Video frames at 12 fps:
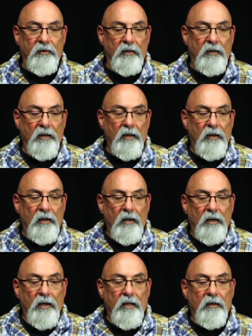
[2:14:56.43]
and
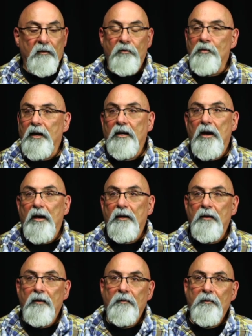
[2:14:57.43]
I love my God.